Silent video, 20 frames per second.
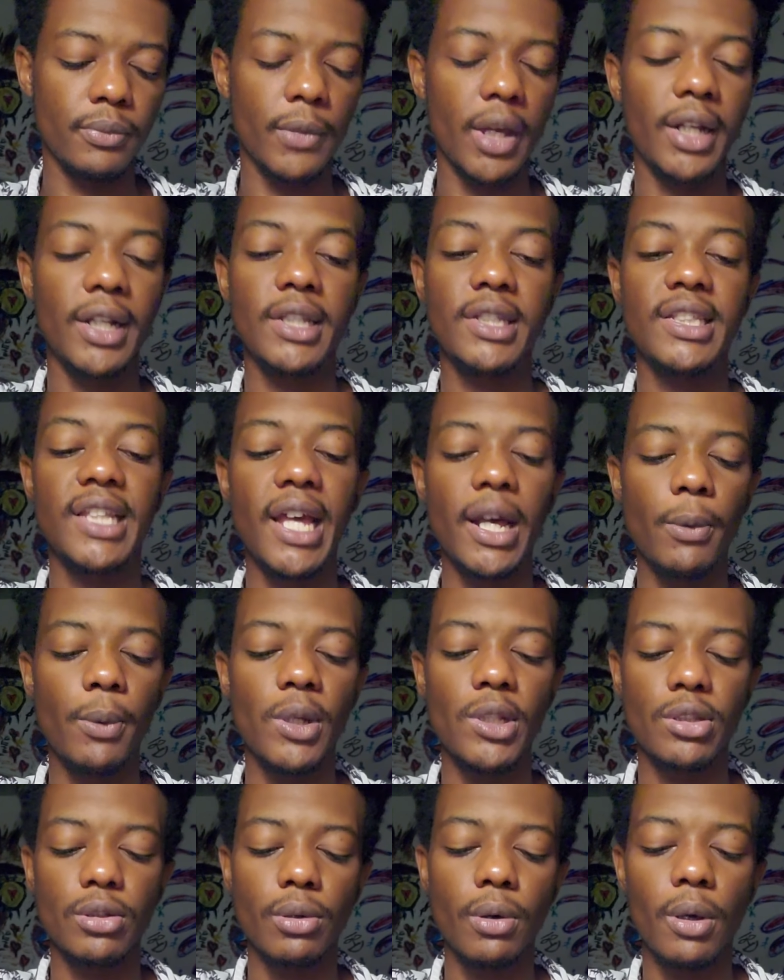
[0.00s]
understand
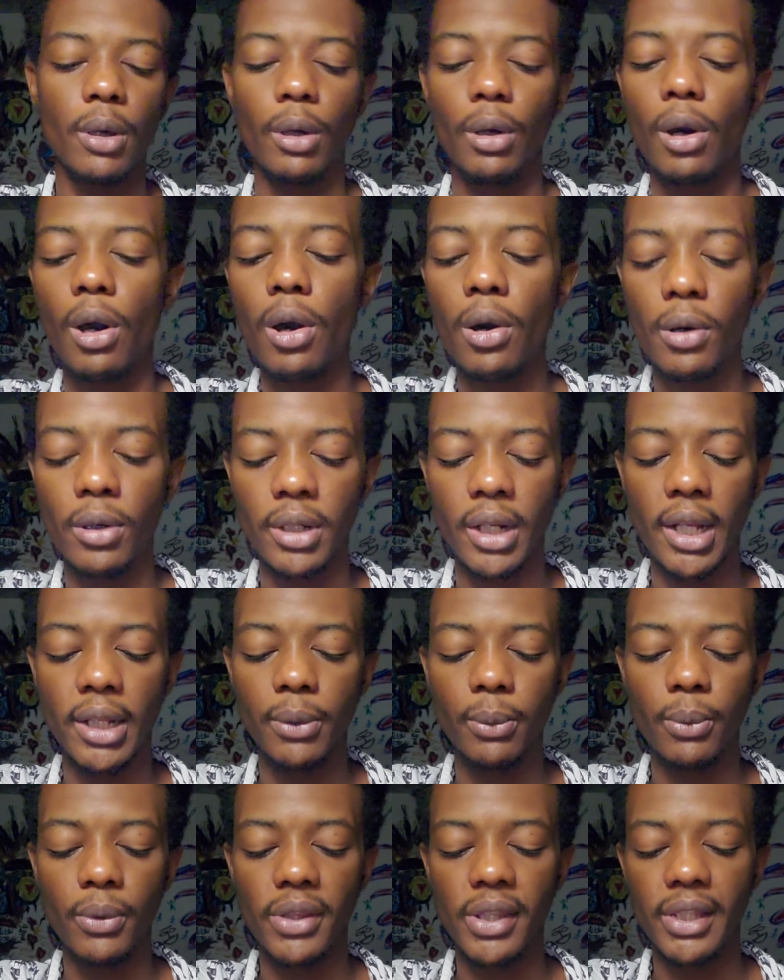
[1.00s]
what's going on.
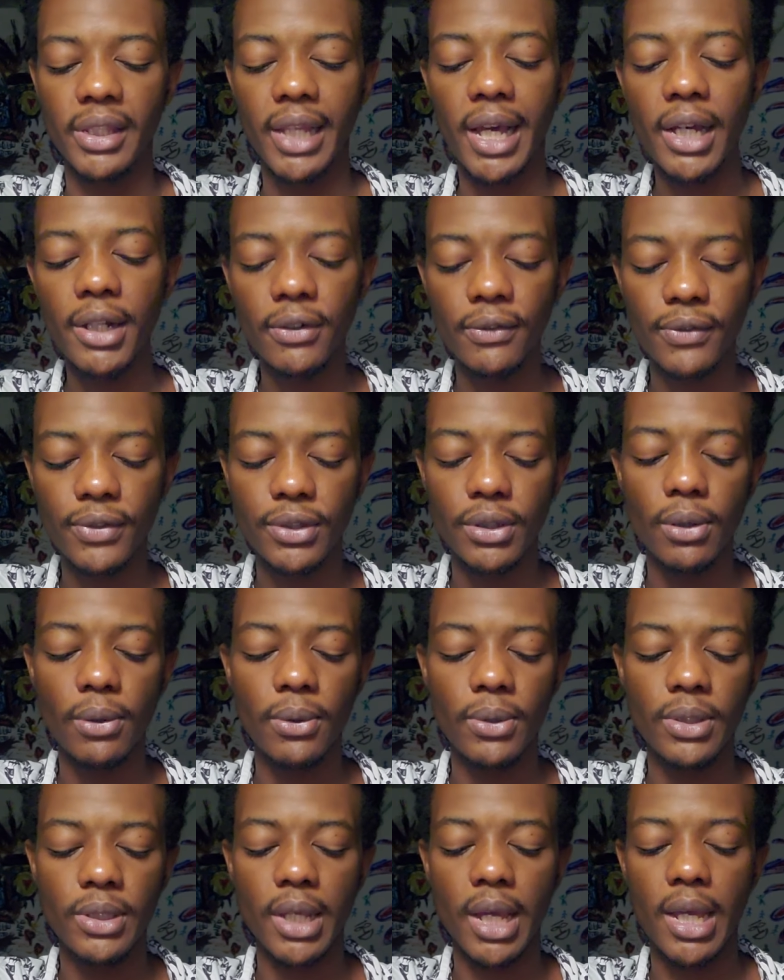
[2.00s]
And with the Knight of
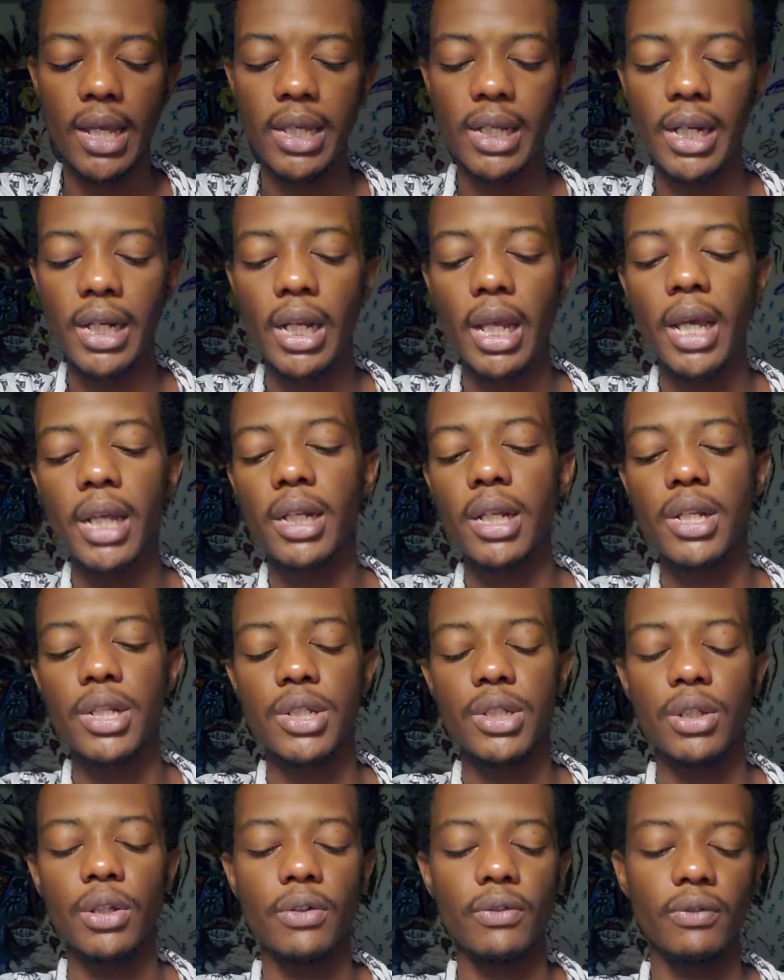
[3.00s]
Swords, I get an
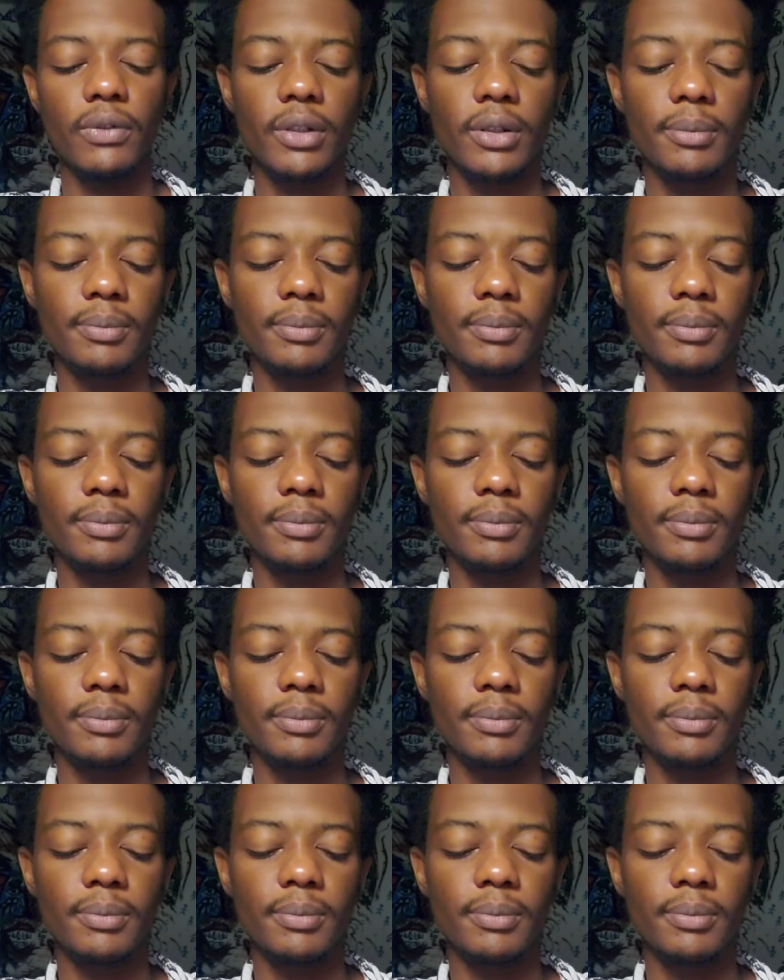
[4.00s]
energy of